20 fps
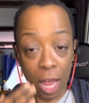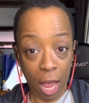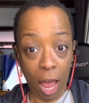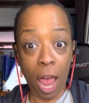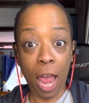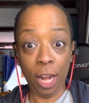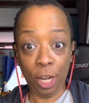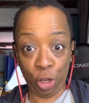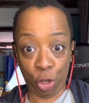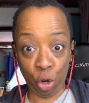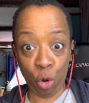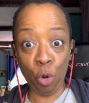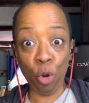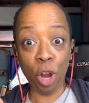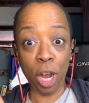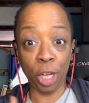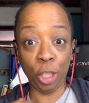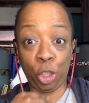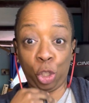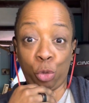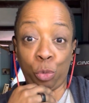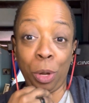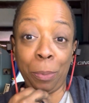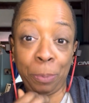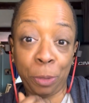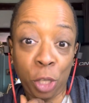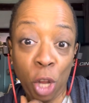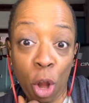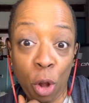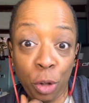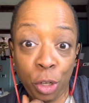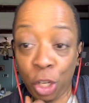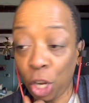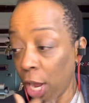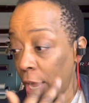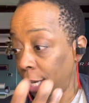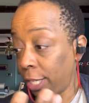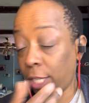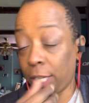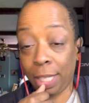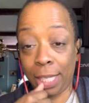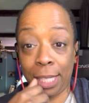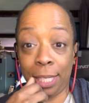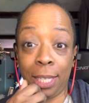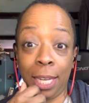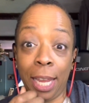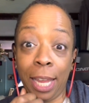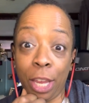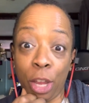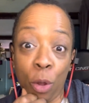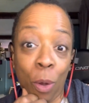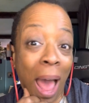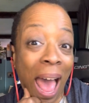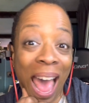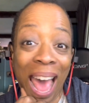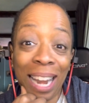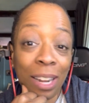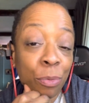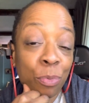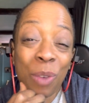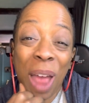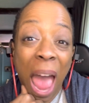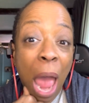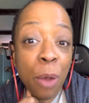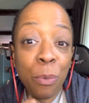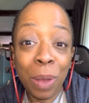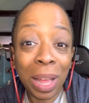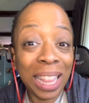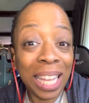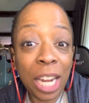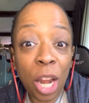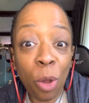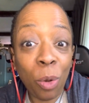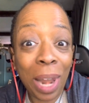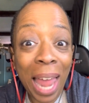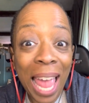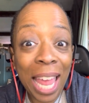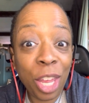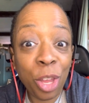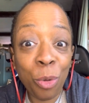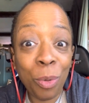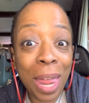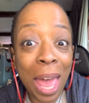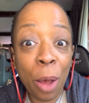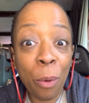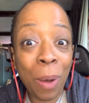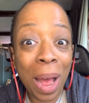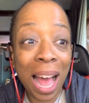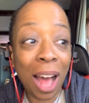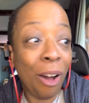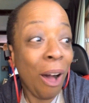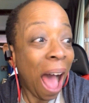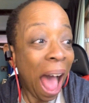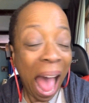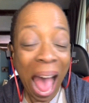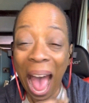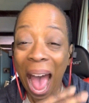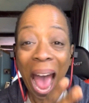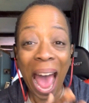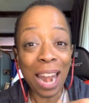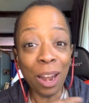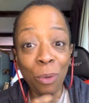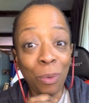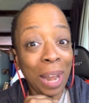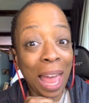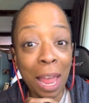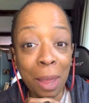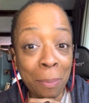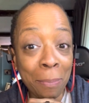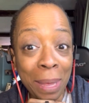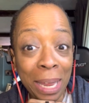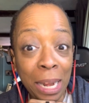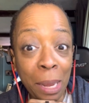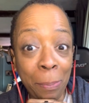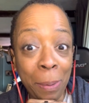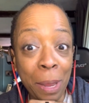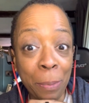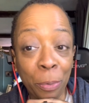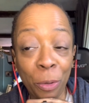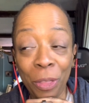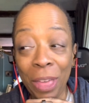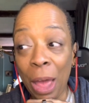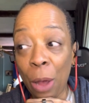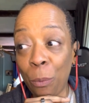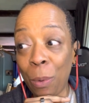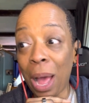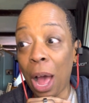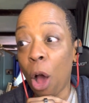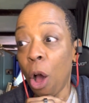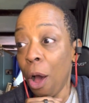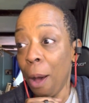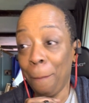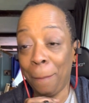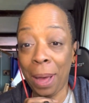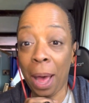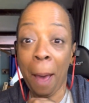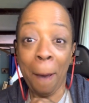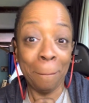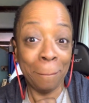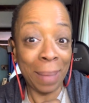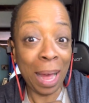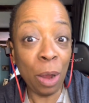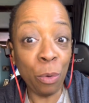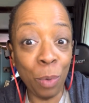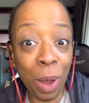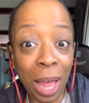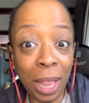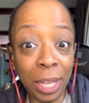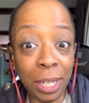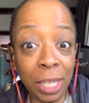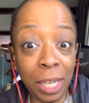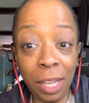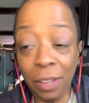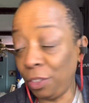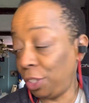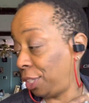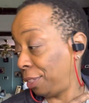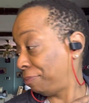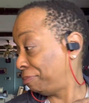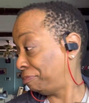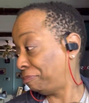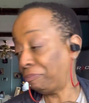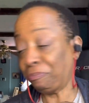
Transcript: Endure a strip search to see you? I really don't like you that well. I don't like many people that well. But my relatives,